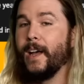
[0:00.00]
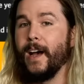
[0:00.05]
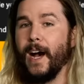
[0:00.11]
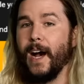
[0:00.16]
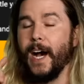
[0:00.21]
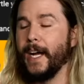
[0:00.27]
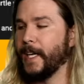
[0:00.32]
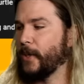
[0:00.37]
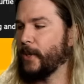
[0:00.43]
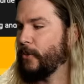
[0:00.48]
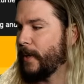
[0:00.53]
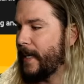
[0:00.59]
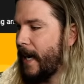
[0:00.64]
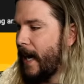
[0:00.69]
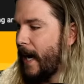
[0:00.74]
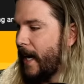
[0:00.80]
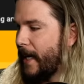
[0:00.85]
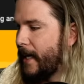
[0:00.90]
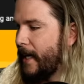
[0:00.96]
I agree.
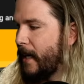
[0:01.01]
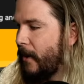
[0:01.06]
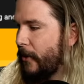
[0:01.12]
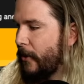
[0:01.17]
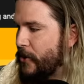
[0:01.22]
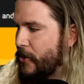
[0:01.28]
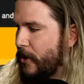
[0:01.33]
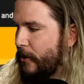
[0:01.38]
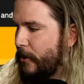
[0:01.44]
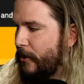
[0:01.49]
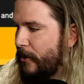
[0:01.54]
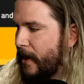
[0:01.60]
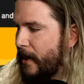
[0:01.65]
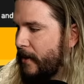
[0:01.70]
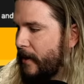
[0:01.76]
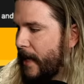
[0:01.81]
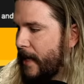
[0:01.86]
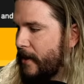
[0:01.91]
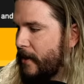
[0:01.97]
I also think
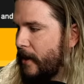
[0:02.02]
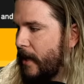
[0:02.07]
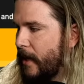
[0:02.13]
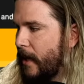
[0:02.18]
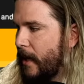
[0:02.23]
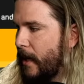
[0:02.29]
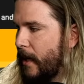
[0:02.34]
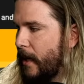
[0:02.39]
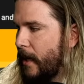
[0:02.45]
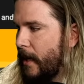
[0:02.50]
that uh,